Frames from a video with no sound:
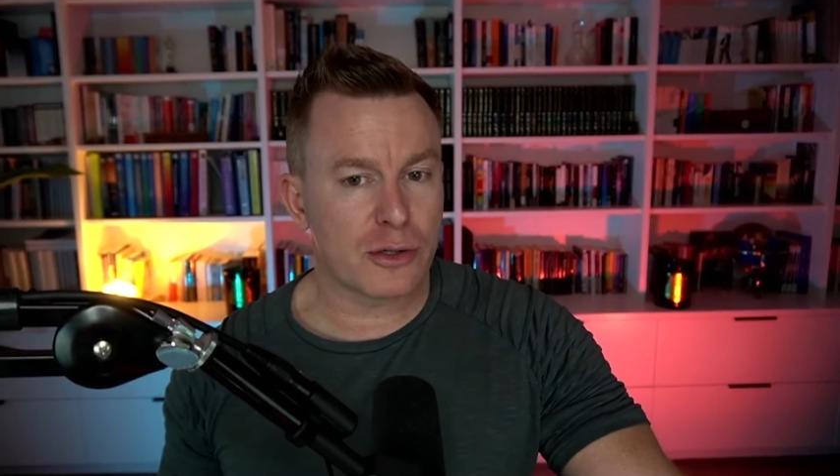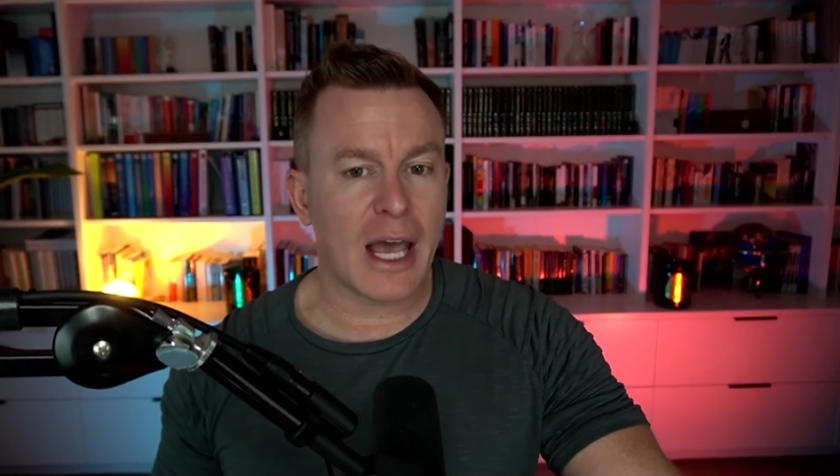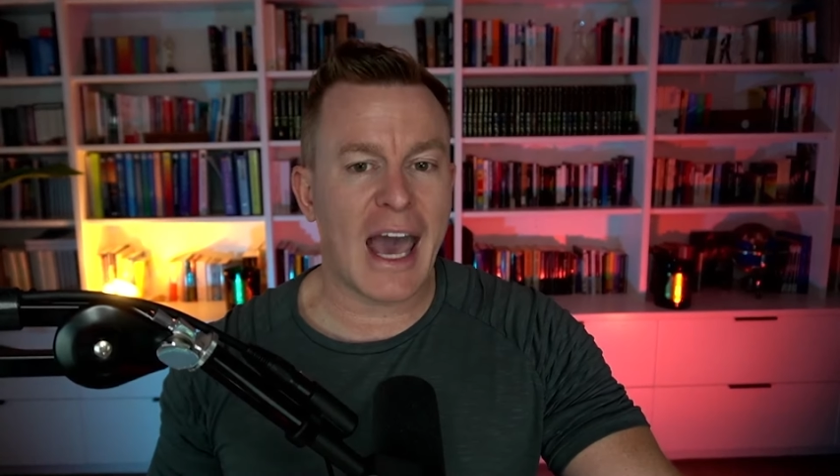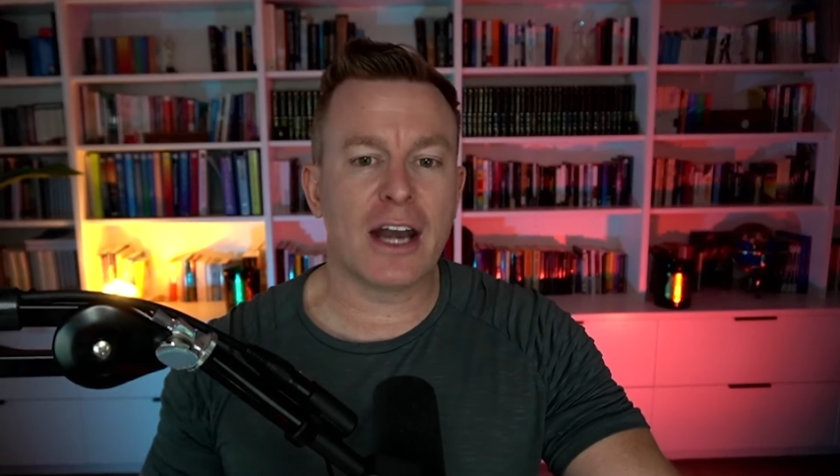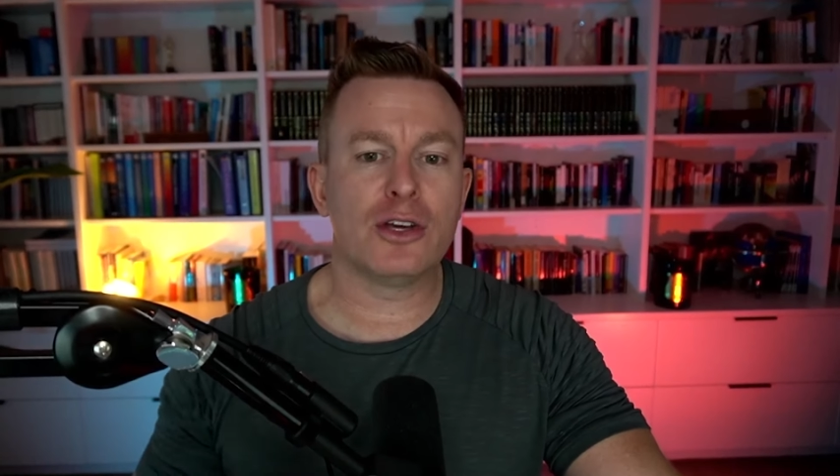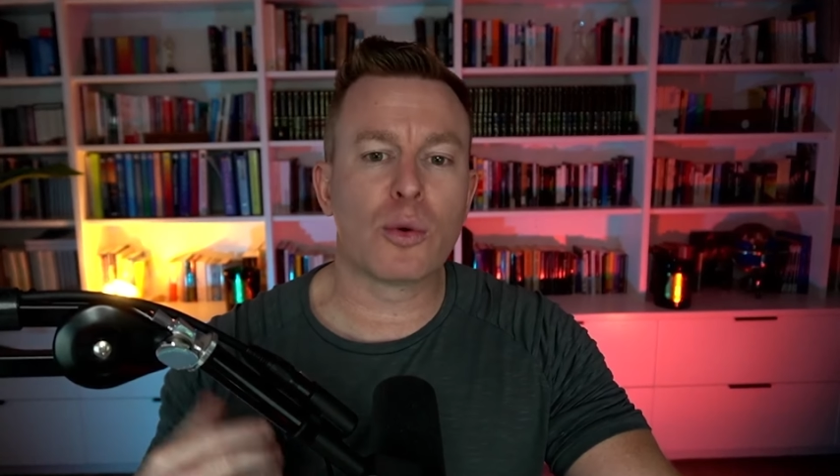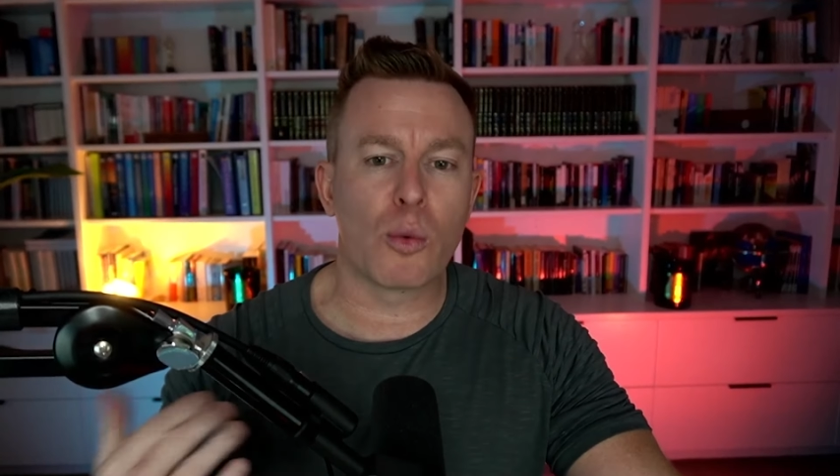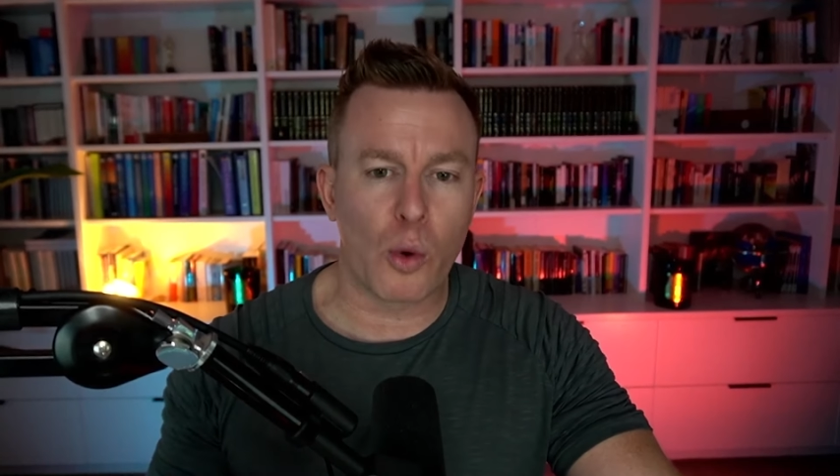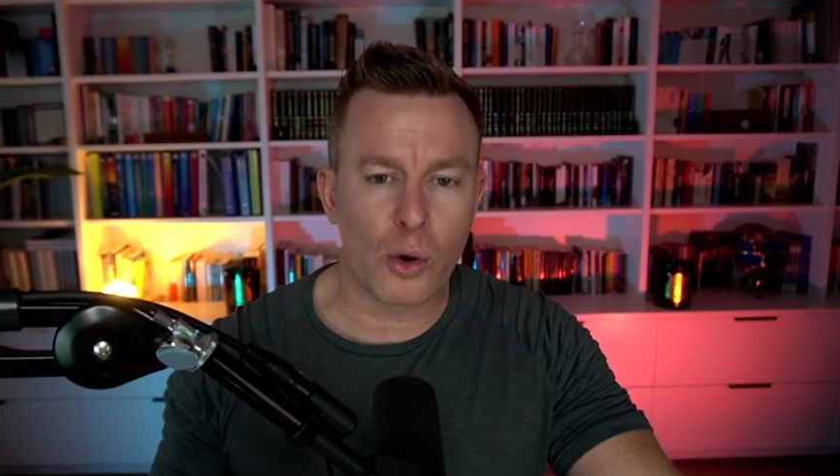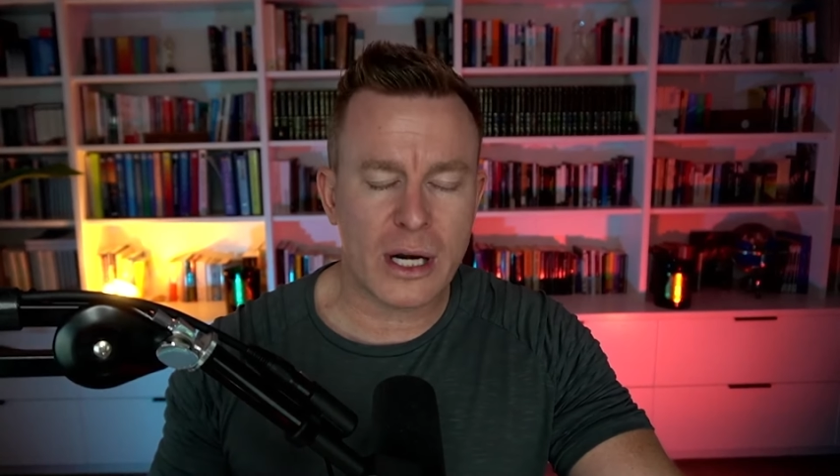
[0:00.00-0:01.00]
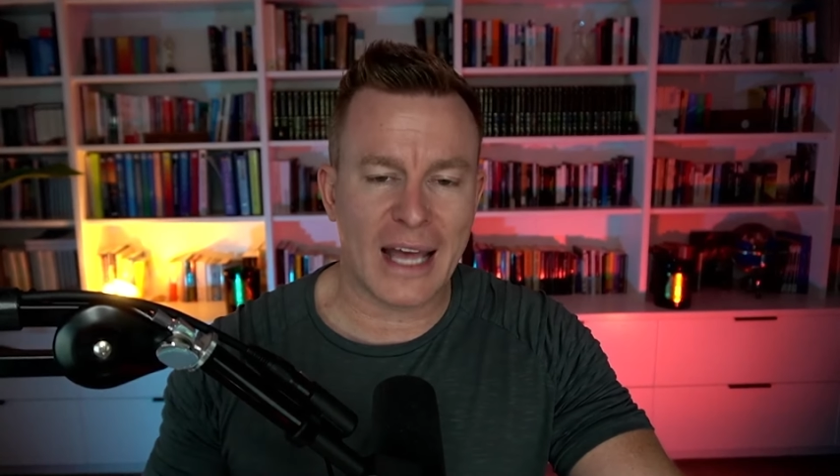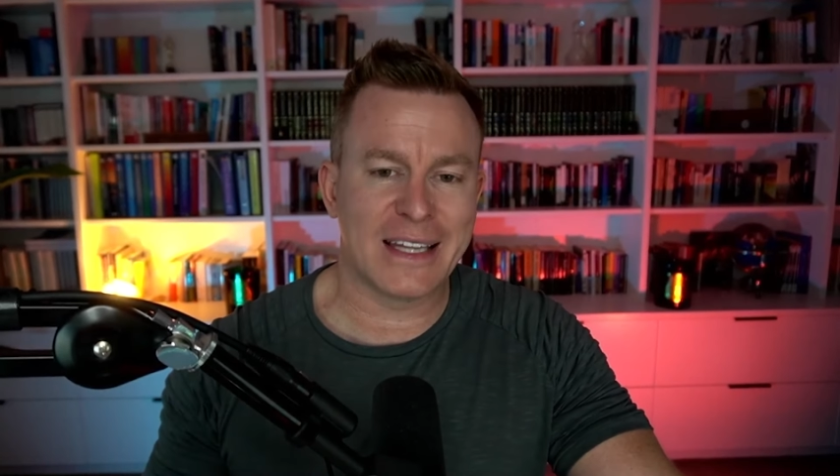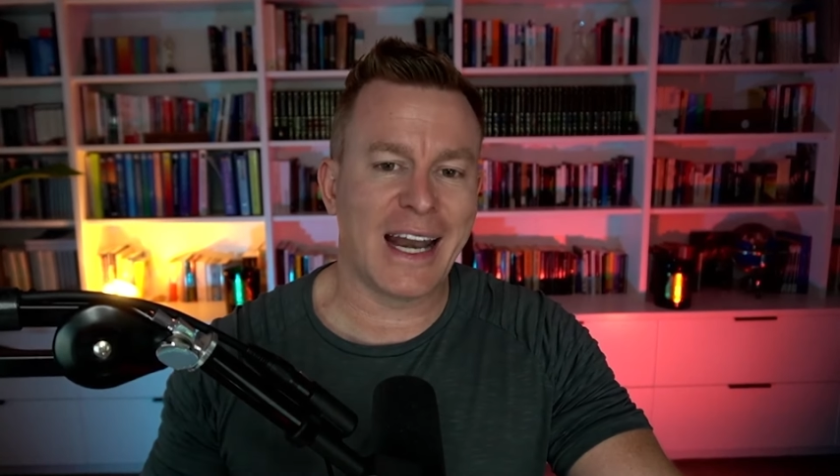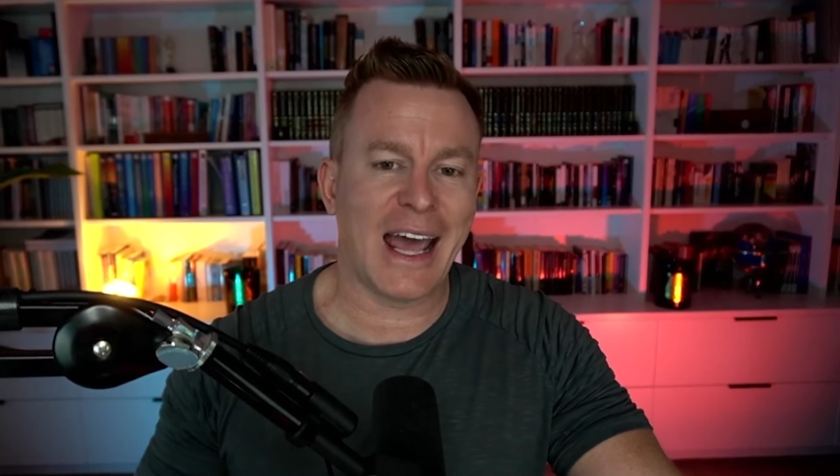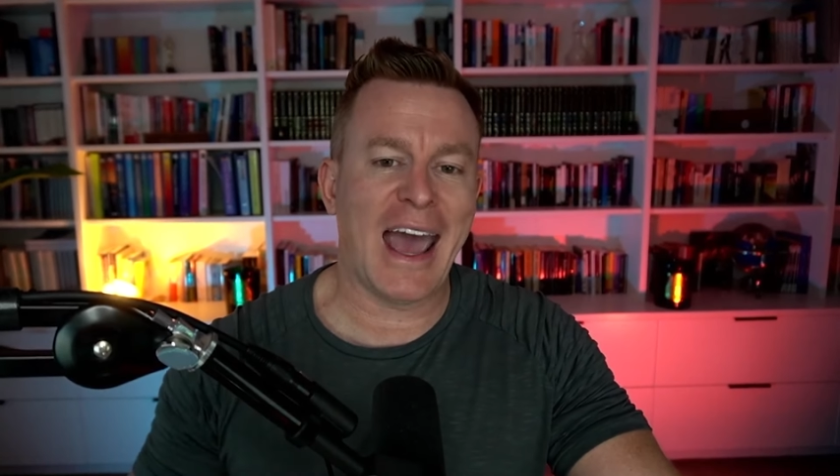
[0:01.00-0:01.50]
How do you reward, and
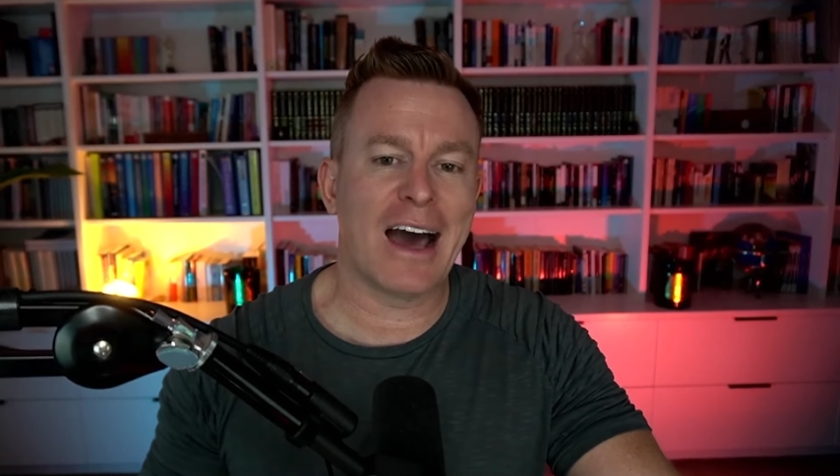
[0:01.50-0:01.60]
then how